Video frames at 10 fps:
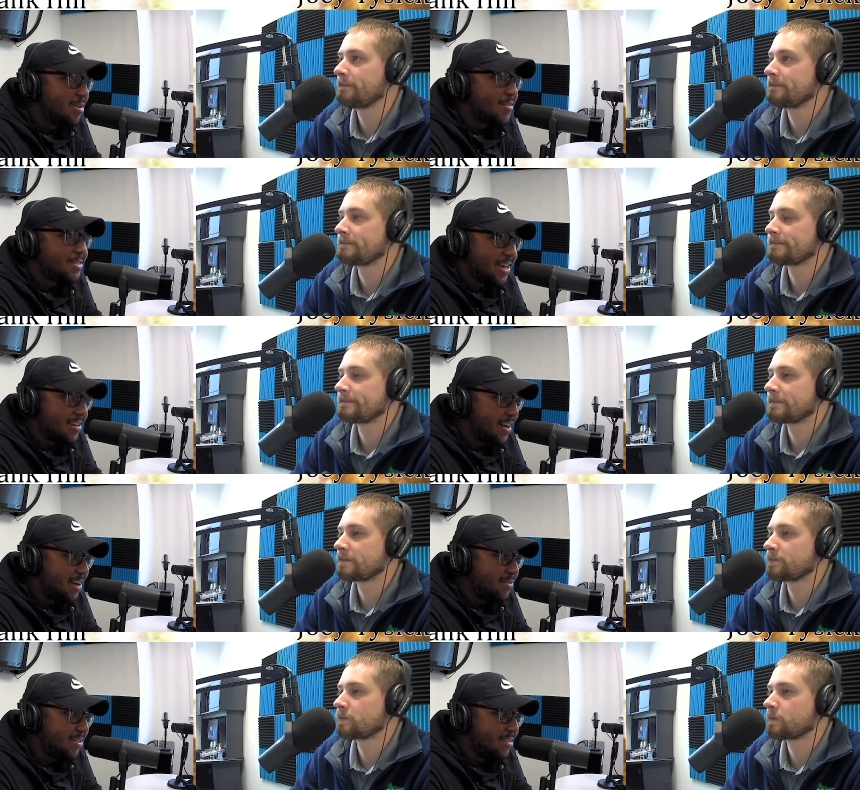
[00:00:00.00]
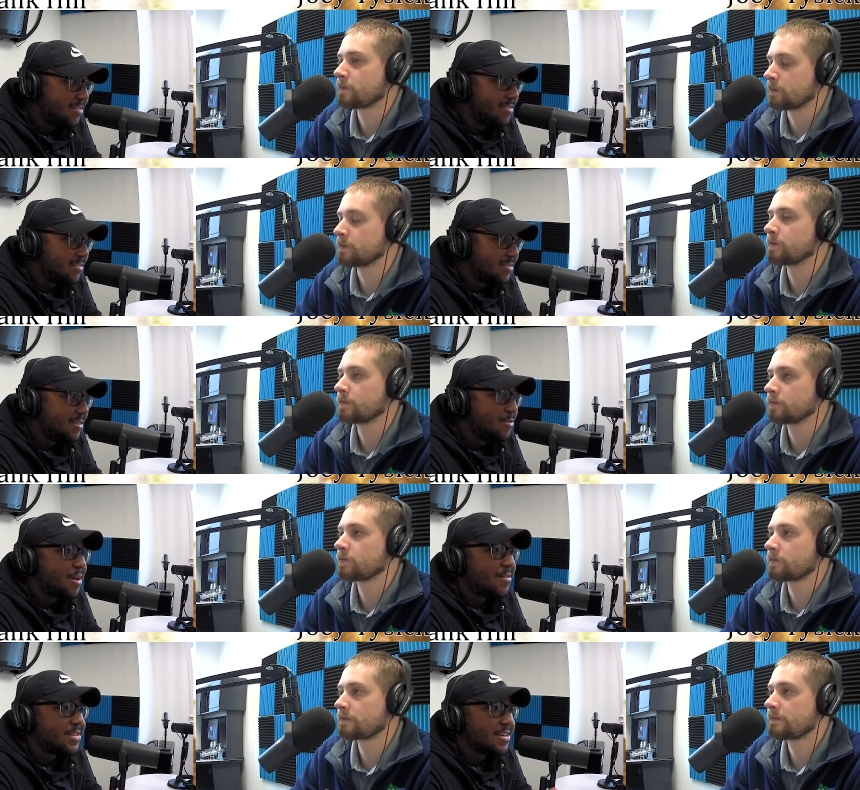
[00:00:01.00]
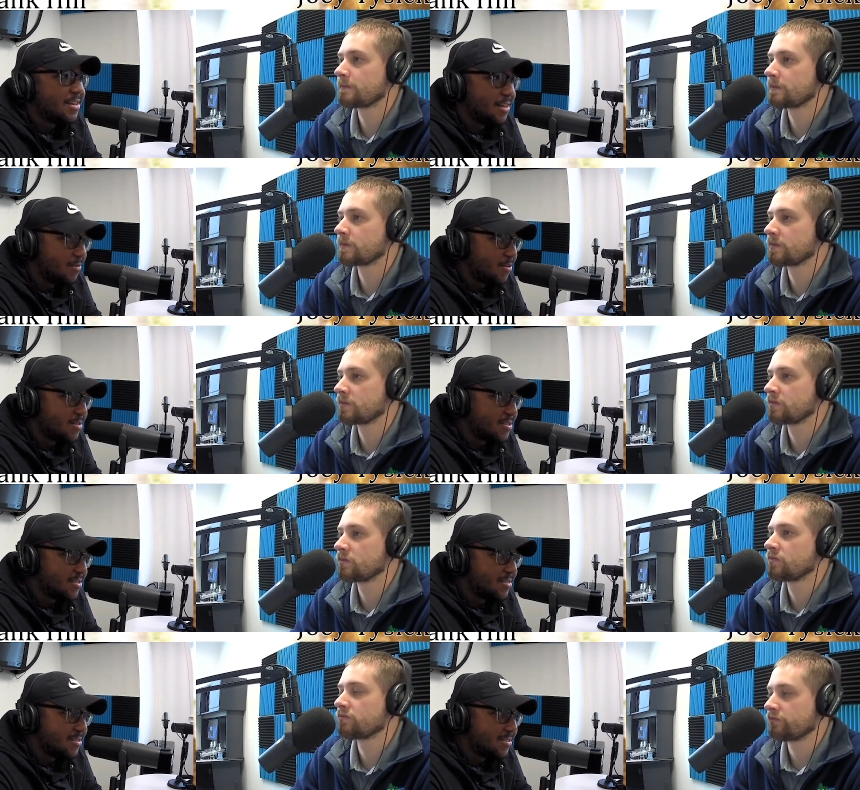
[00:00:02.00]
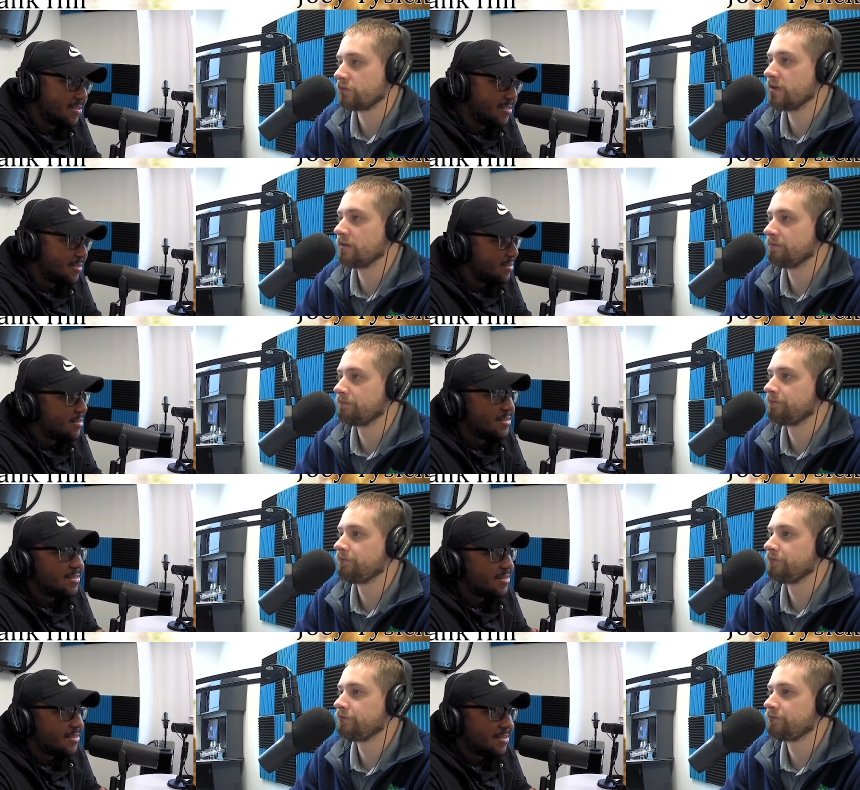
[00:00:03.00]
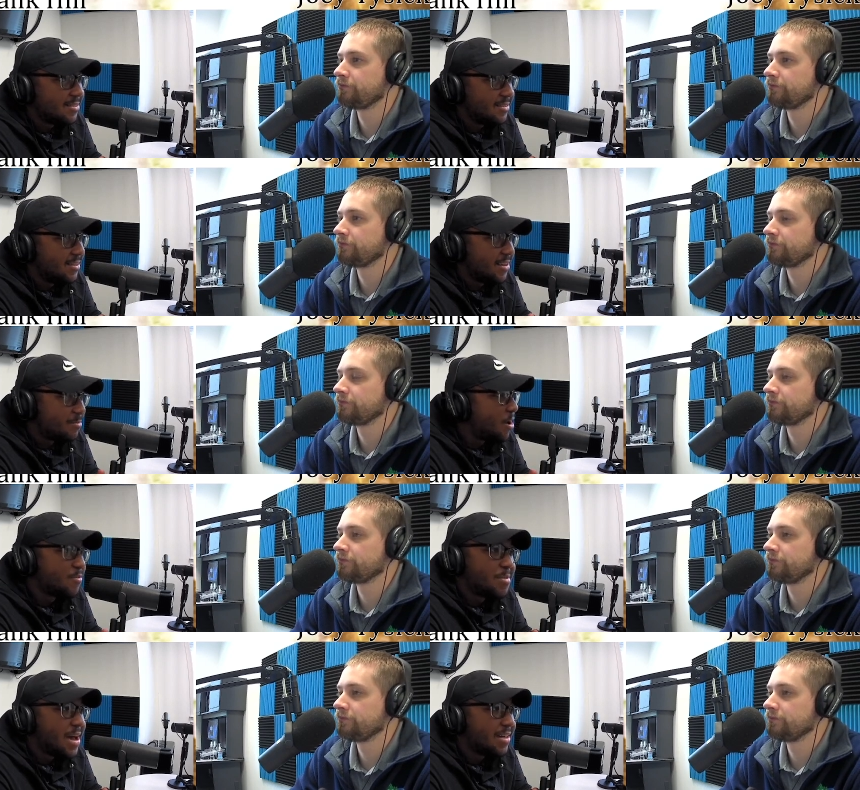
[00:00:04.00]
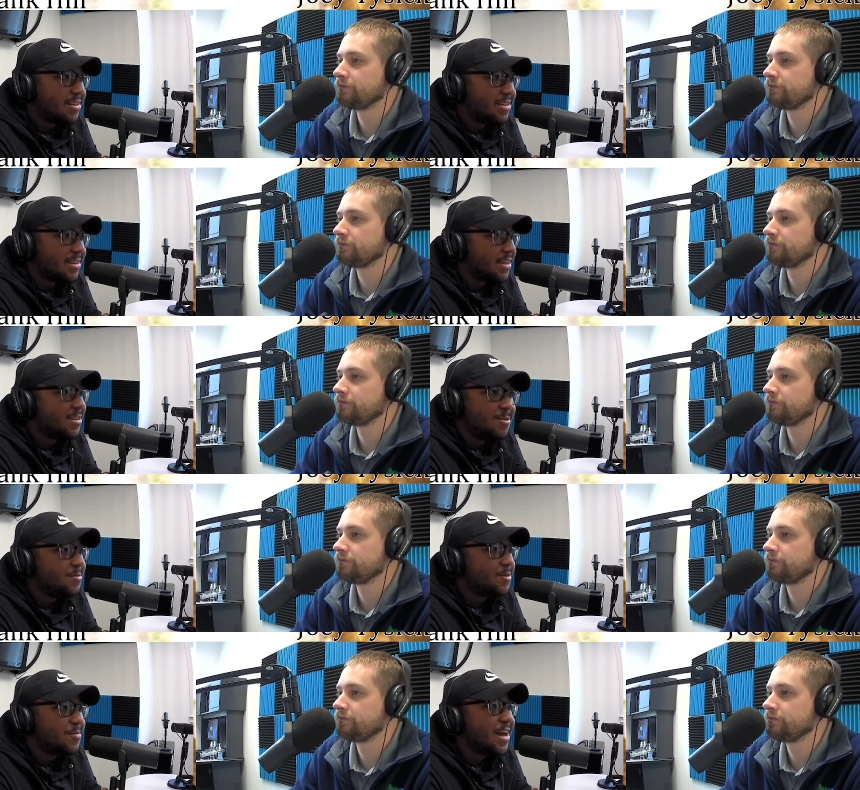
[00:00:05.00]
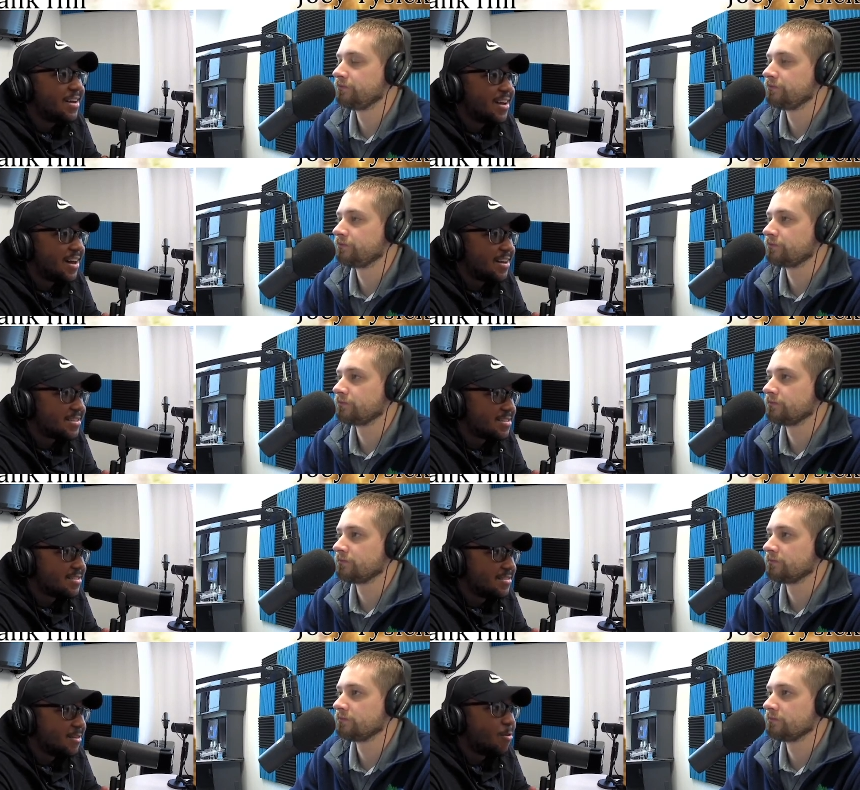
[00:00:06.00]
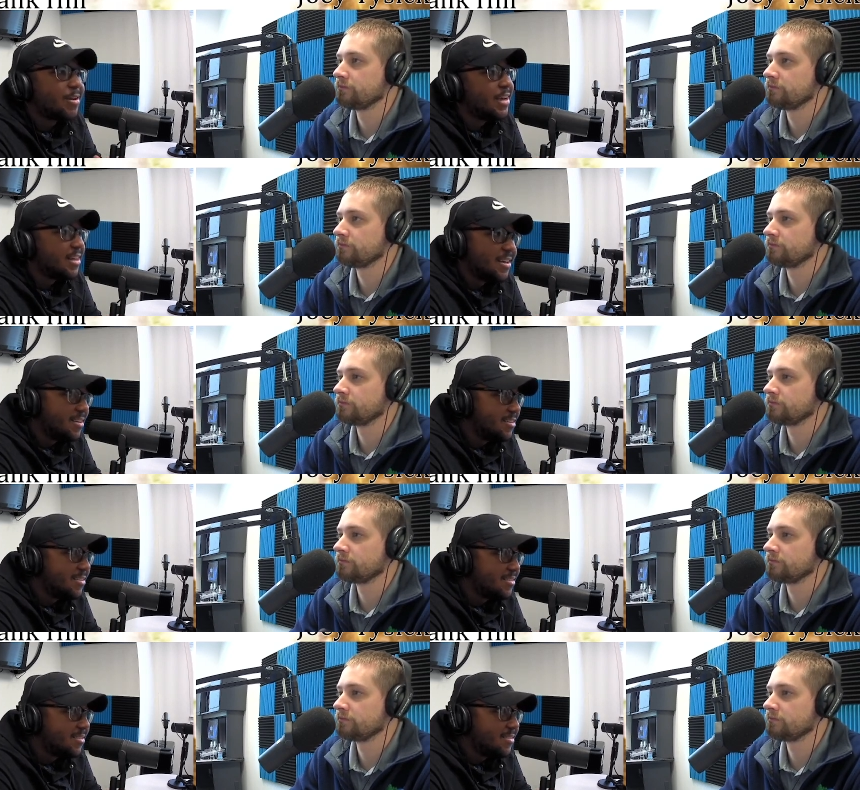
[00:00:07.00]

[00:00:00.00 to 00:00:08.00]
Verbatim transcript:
Speaker 1: you'd have Jaden Ivey, mm-hmm. you'd have Isaiah Livers. Yeah, yeah, Marvin Bagley. Like you, you've got guys or Killian.